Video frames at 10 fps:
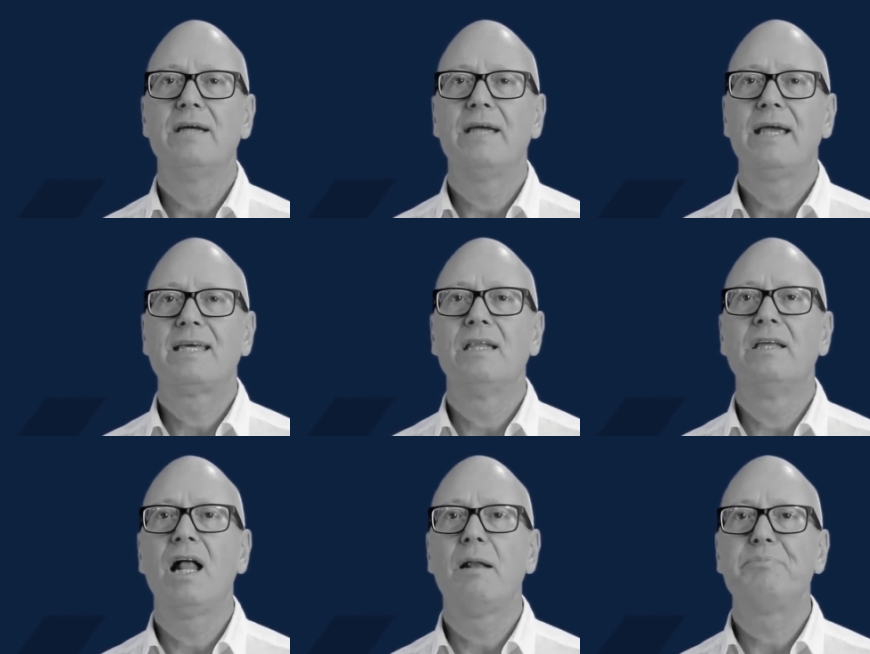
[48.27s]
I can
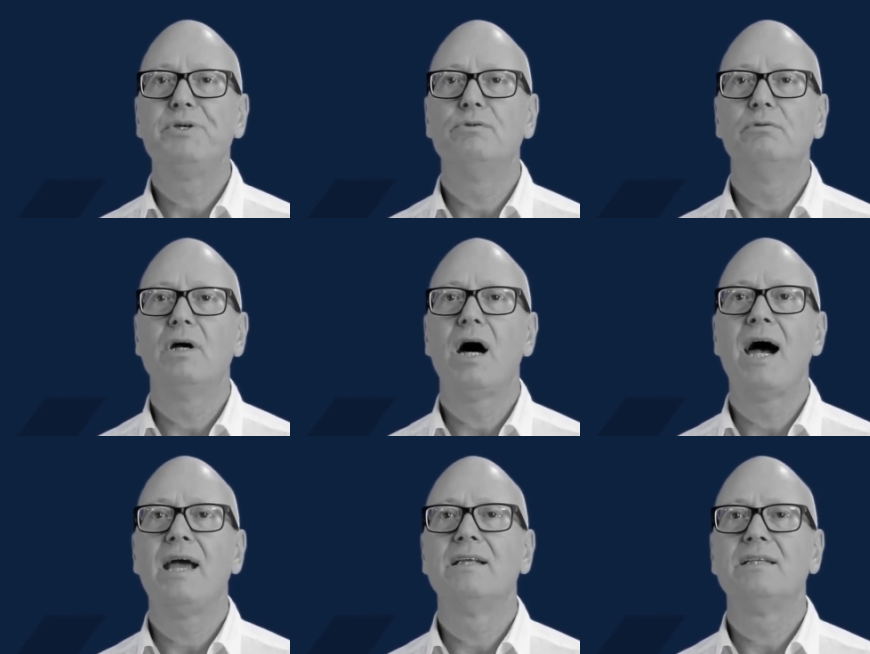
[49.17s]
help you
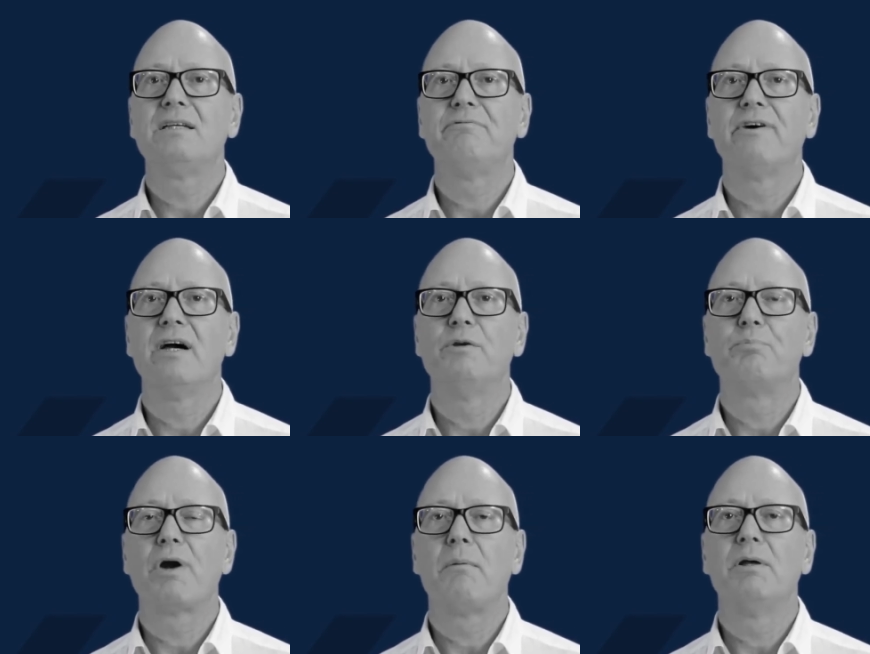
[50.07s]
identify the
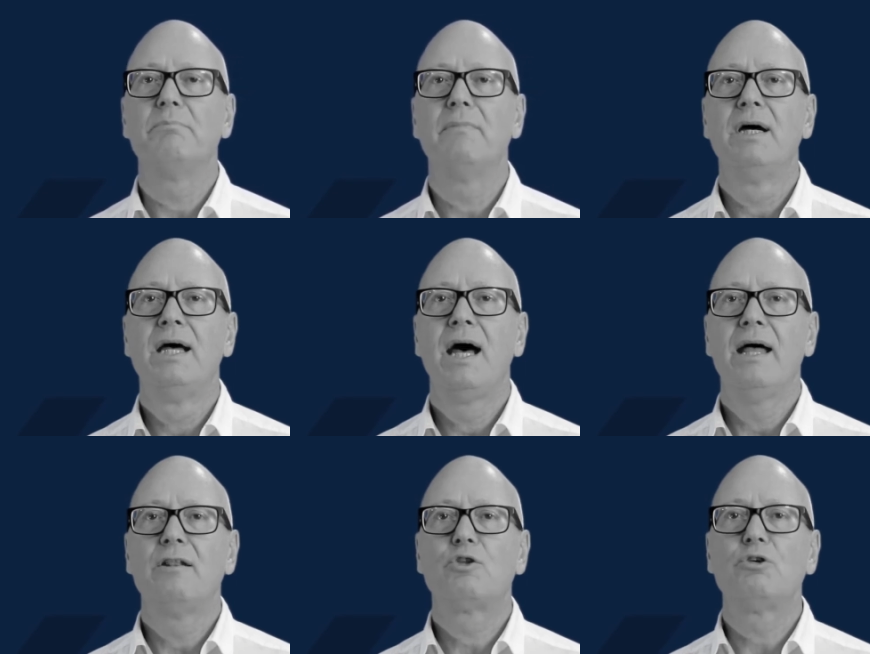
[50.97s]
problem
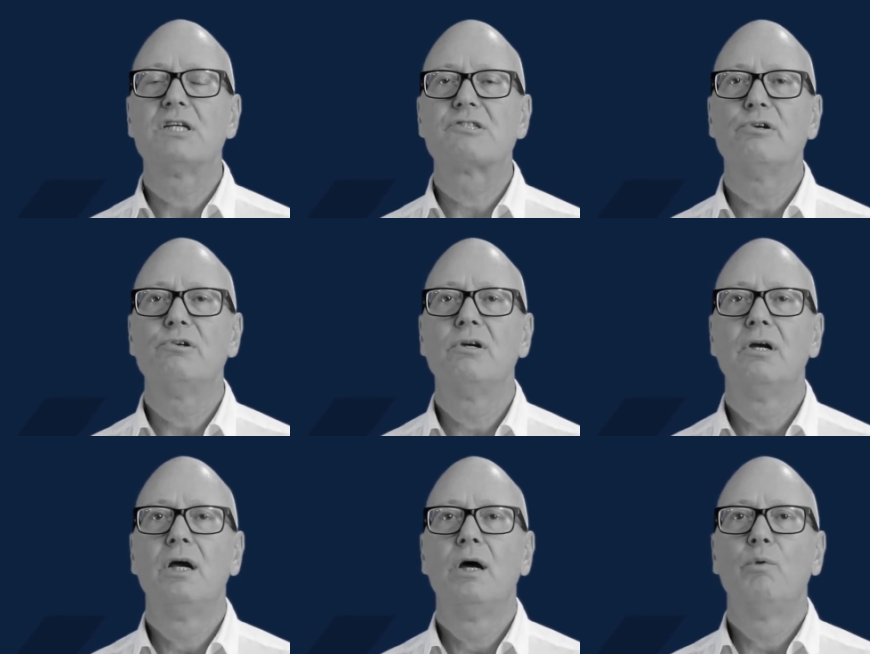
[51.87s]
and together
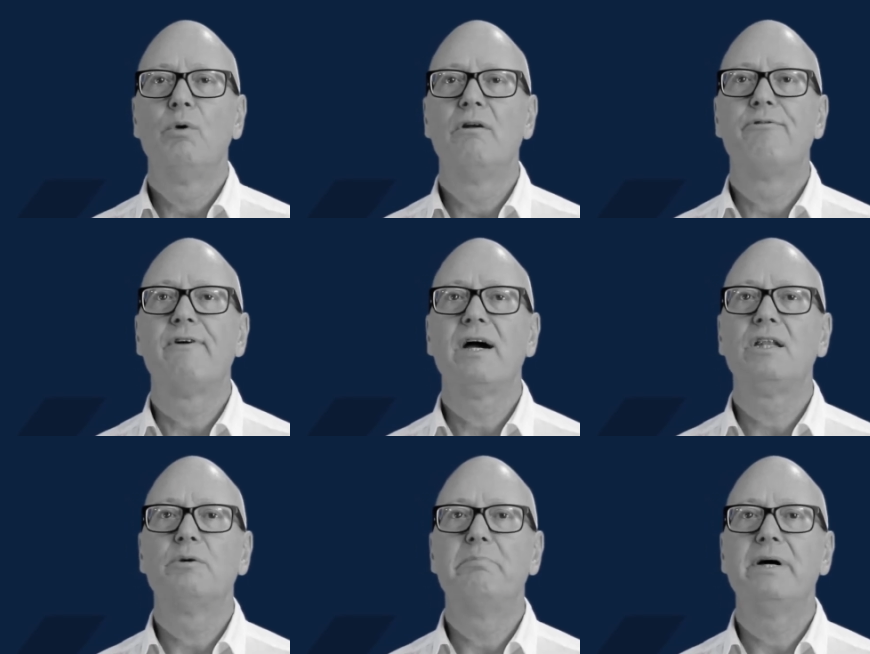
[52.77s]
we'll
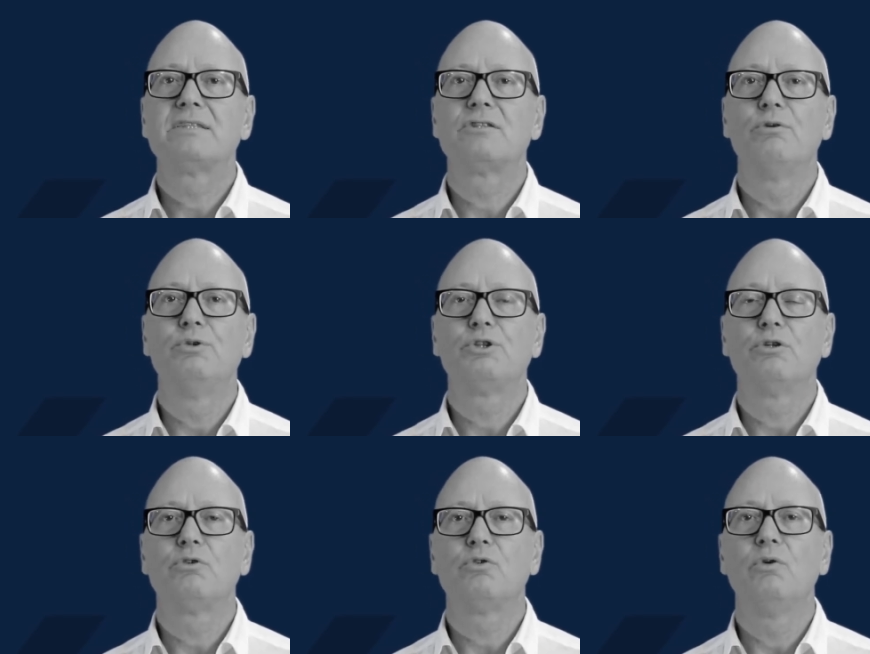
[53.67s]
find the best
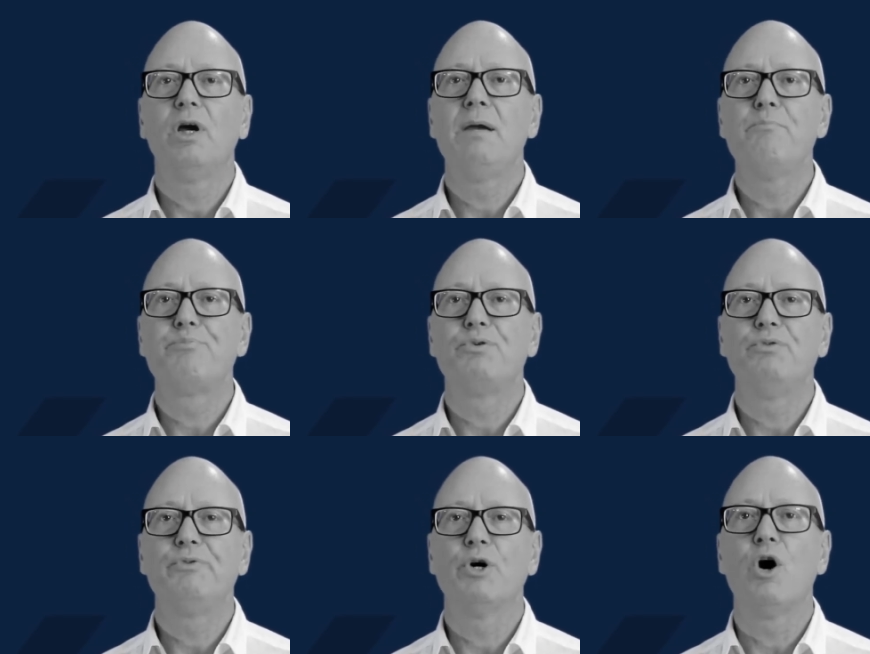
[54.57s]
solution to
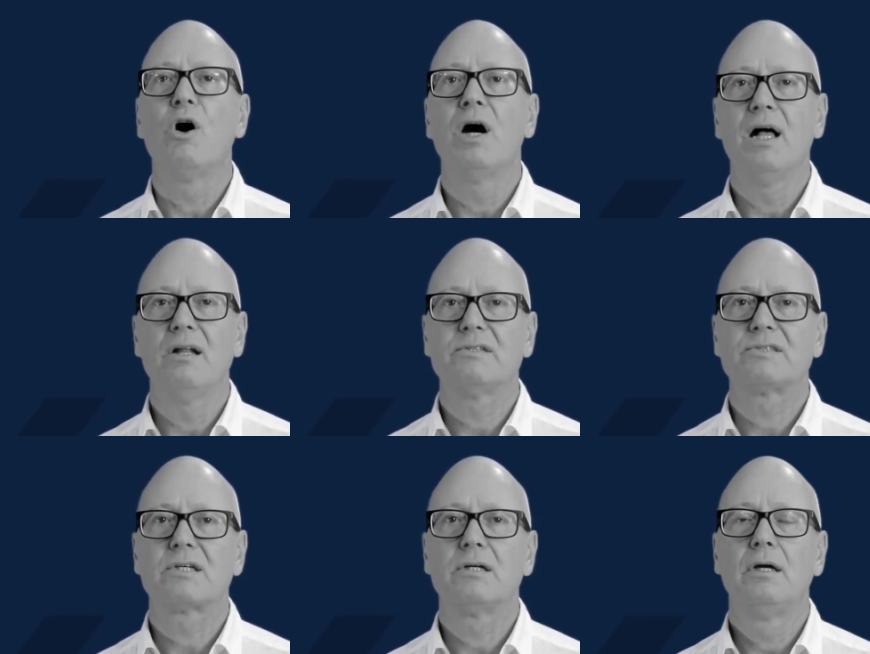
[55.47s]
improve your health.
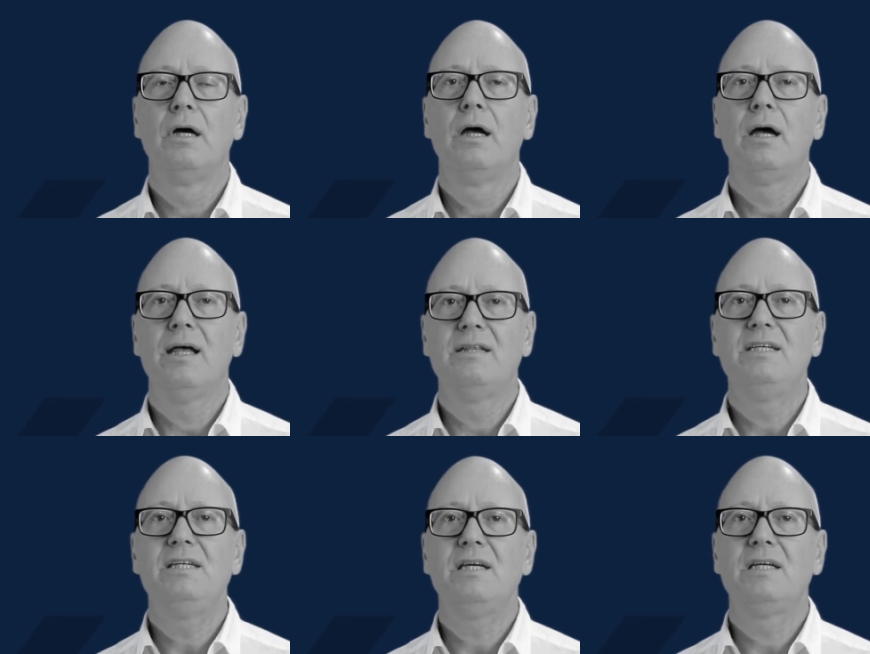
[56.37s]
At
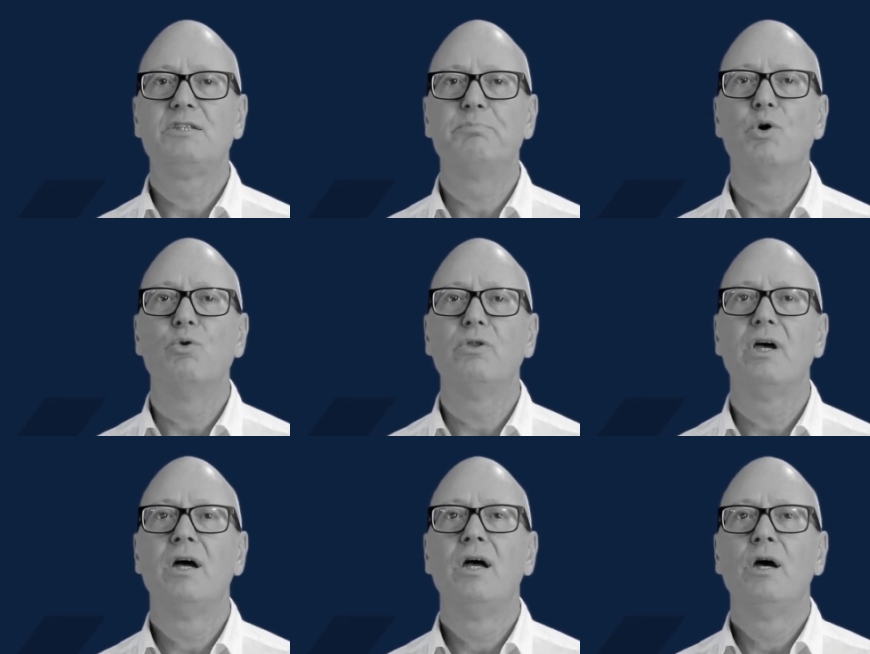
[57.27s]
DXBone,
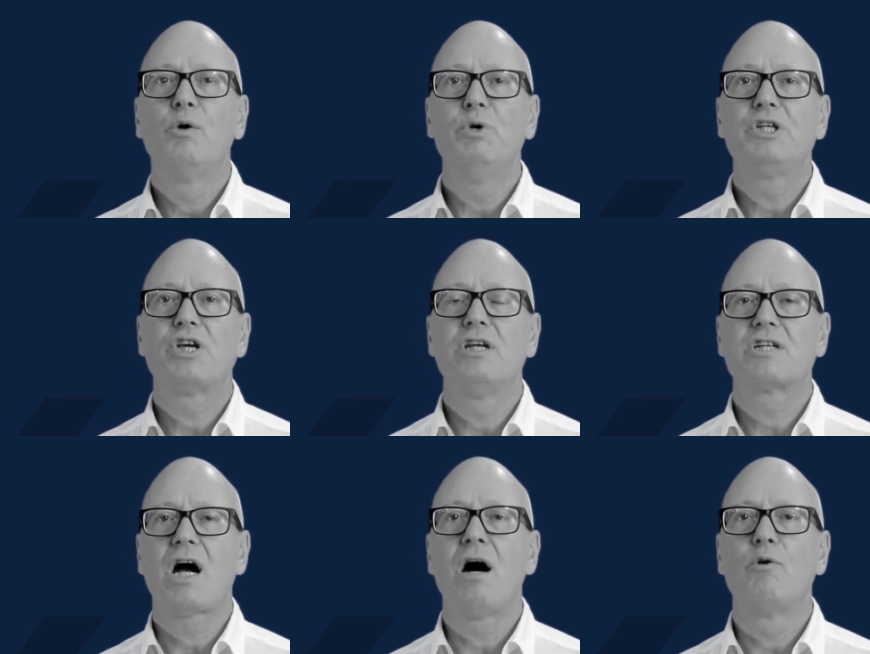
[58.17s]
we
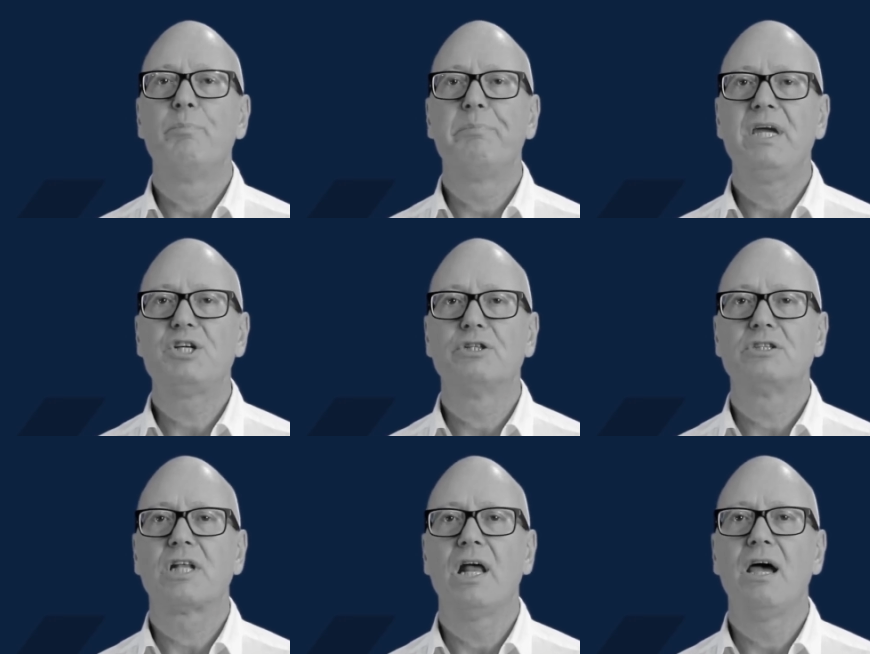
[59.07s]
change our
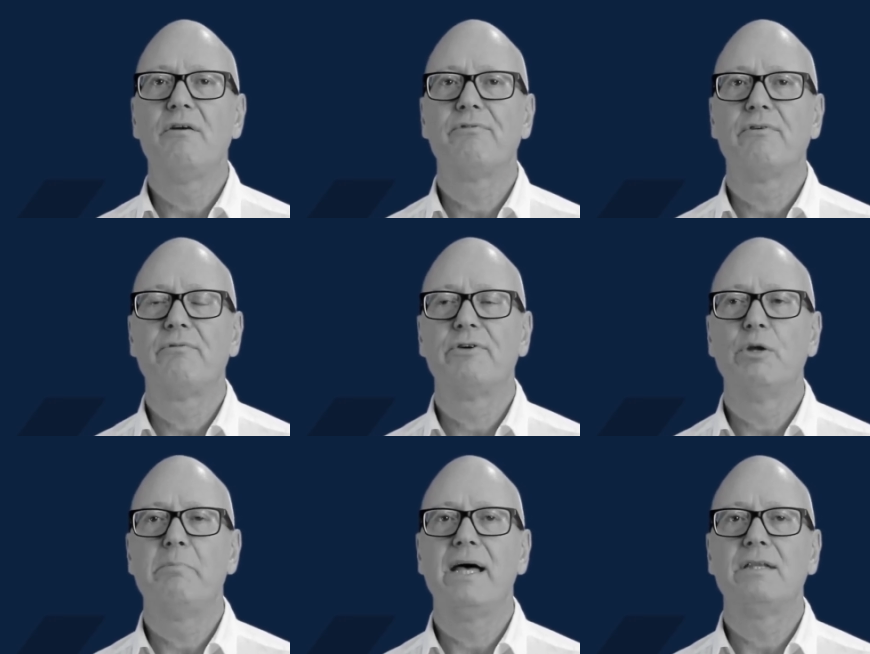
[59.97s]
patient's life for
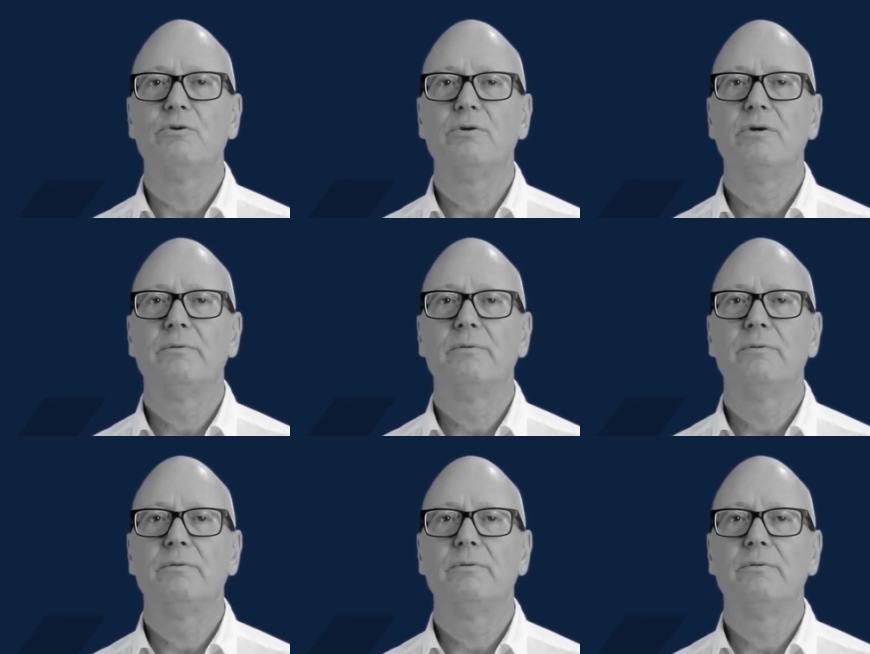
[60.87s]
the better.